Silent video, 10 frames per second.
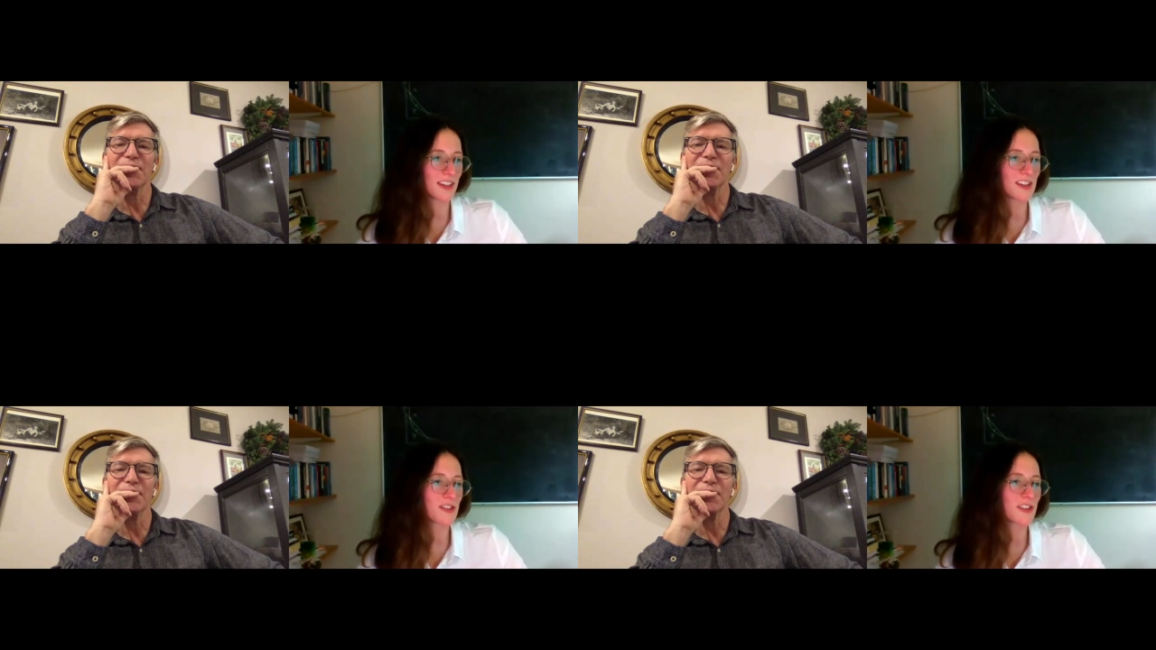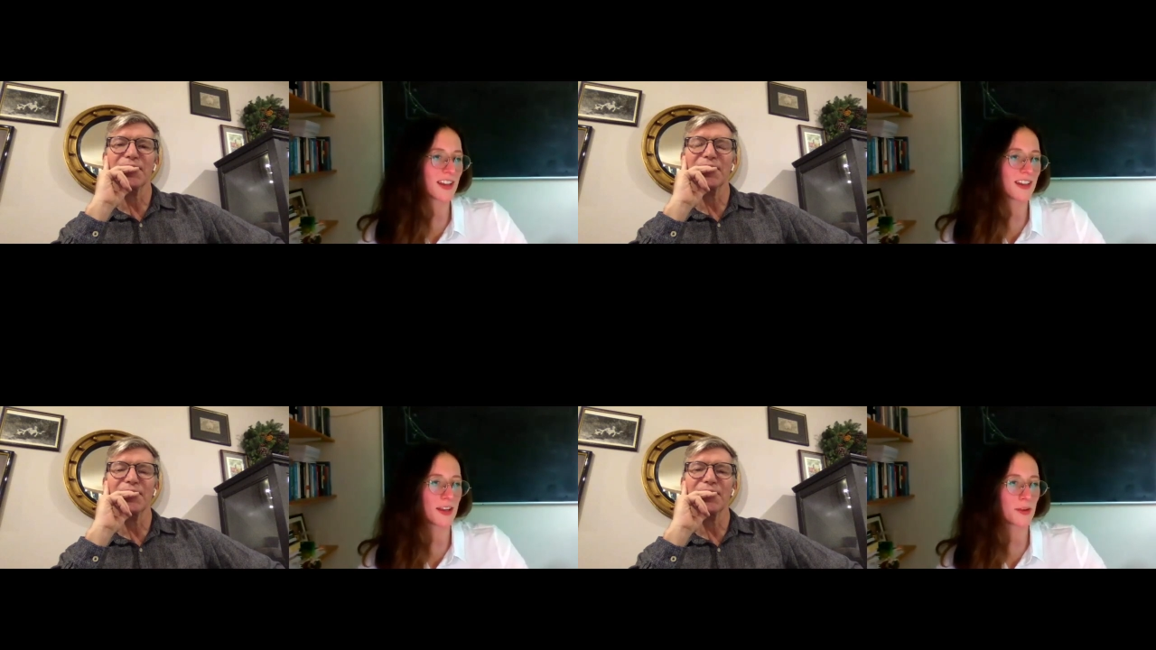Speaker 1: initially
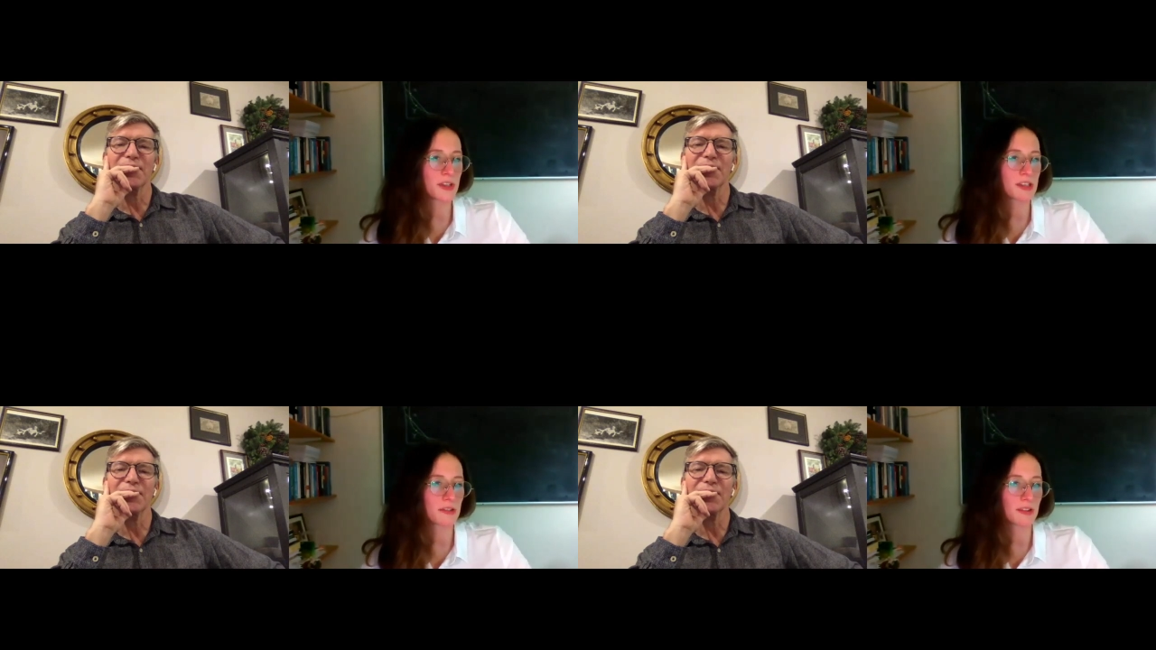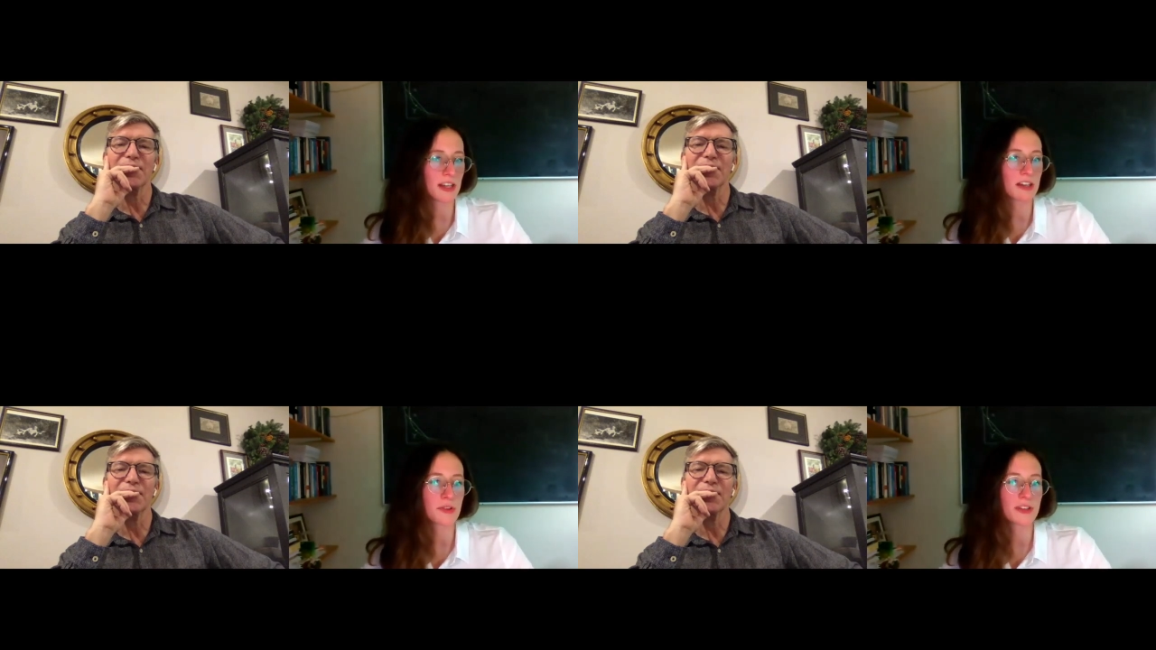that that was an
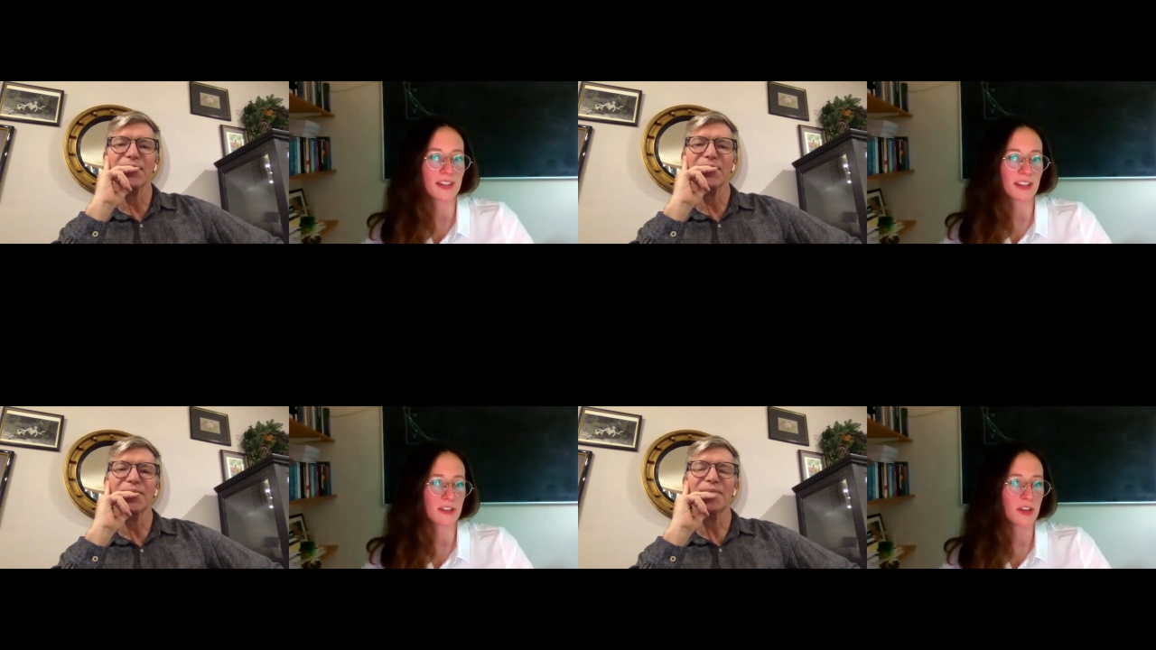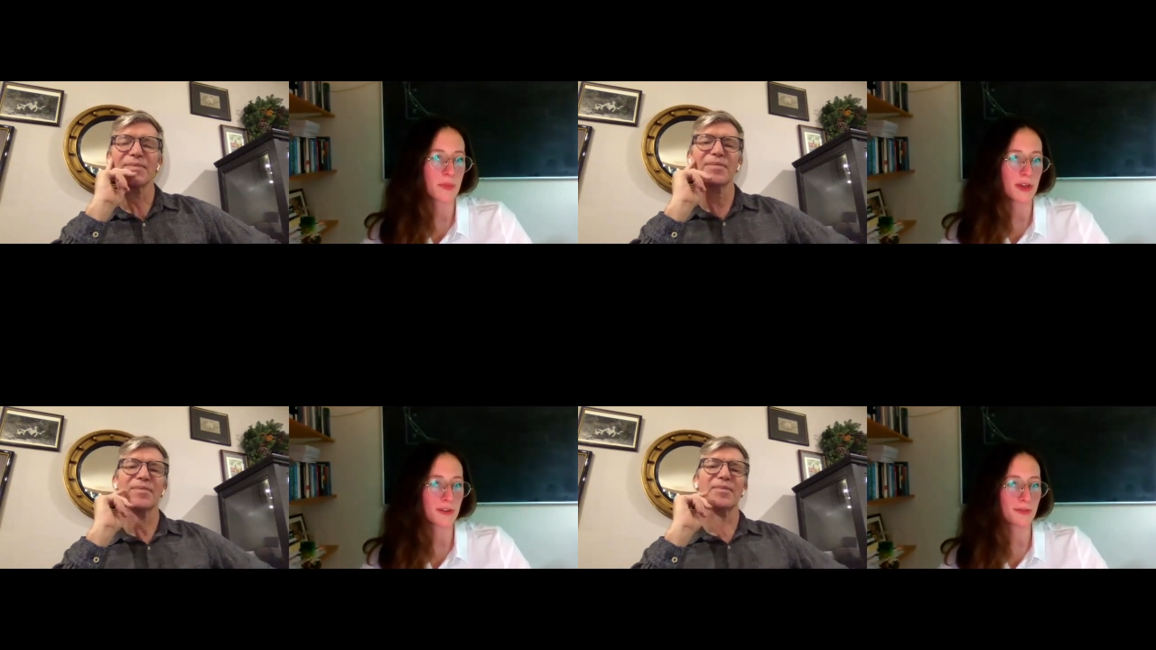interesting
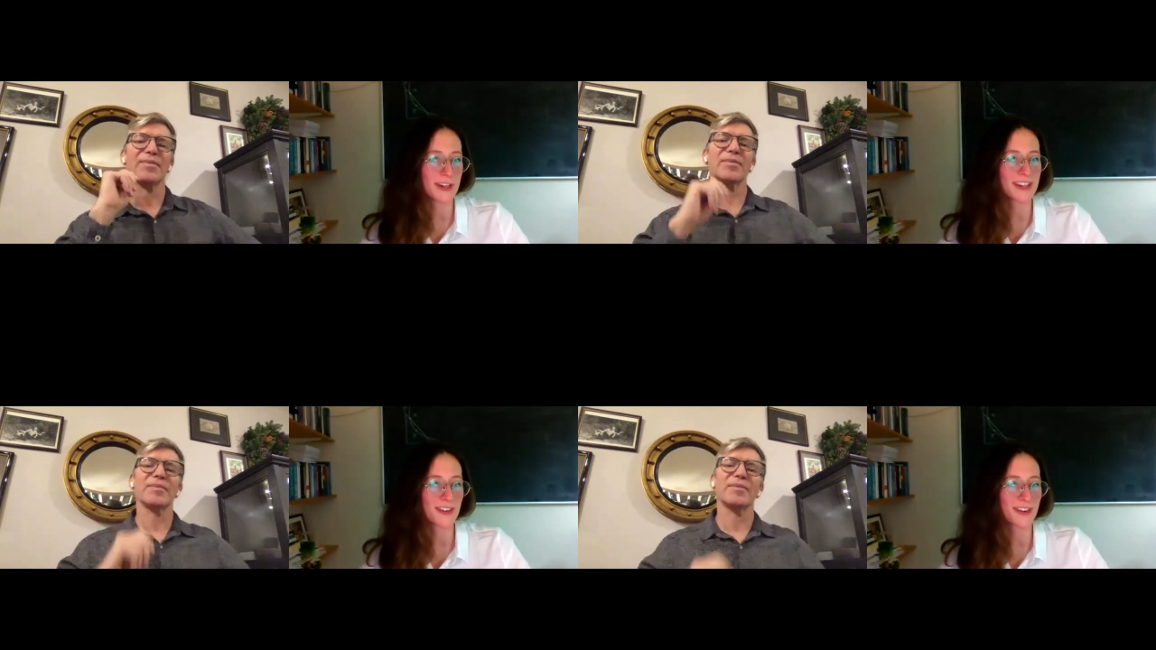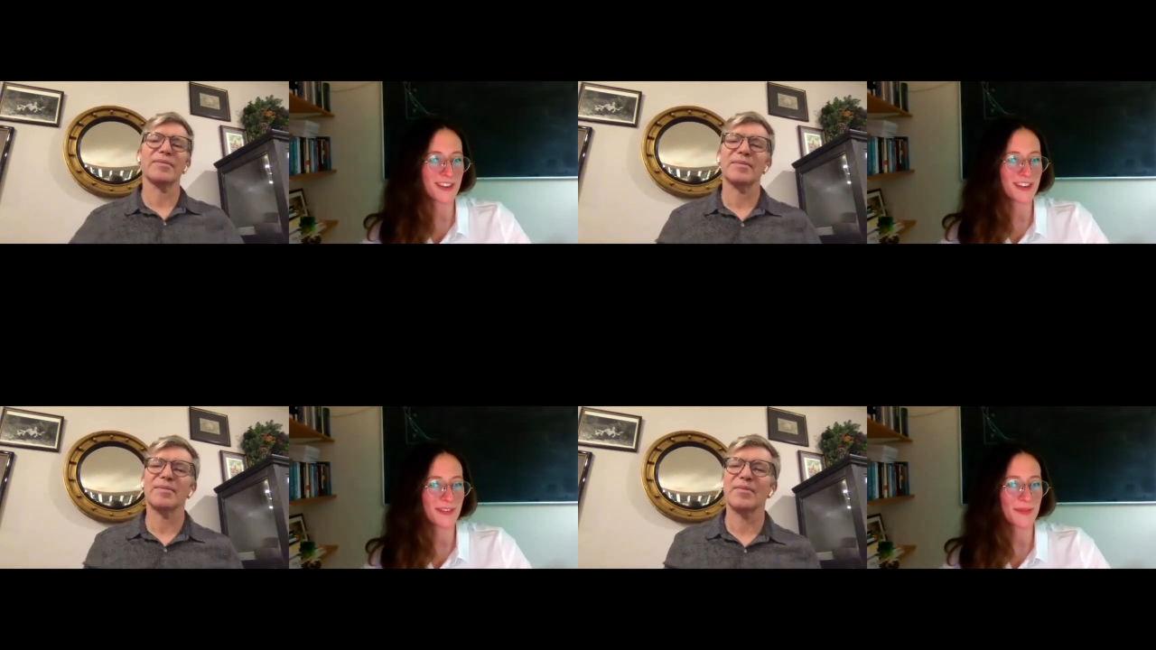topic of
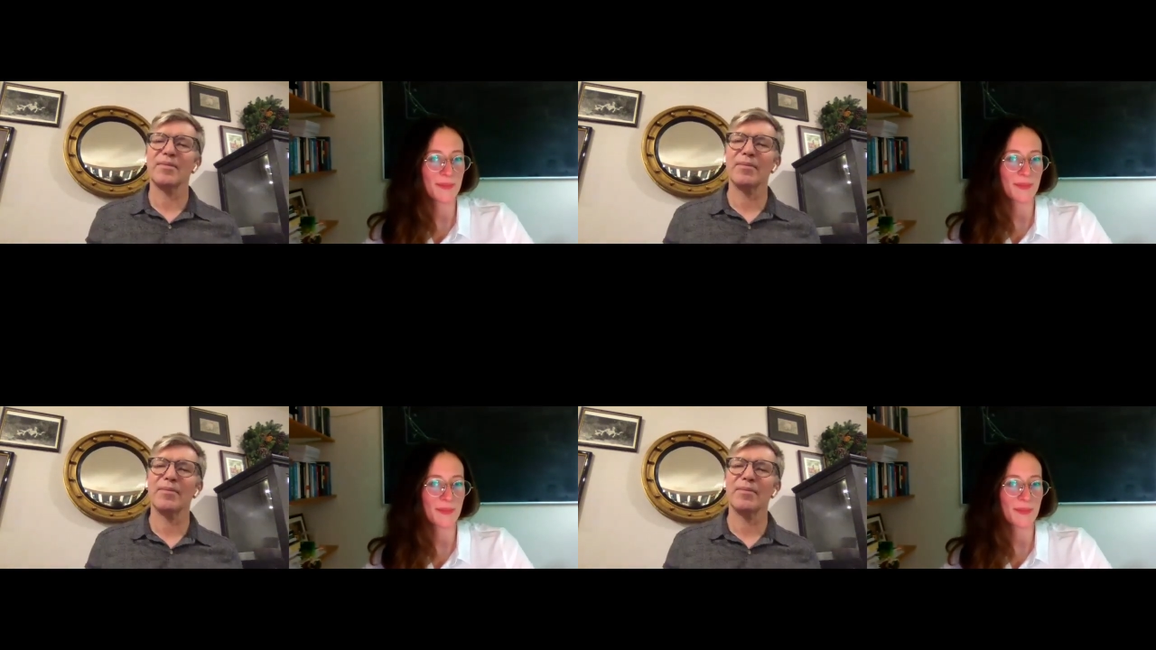research?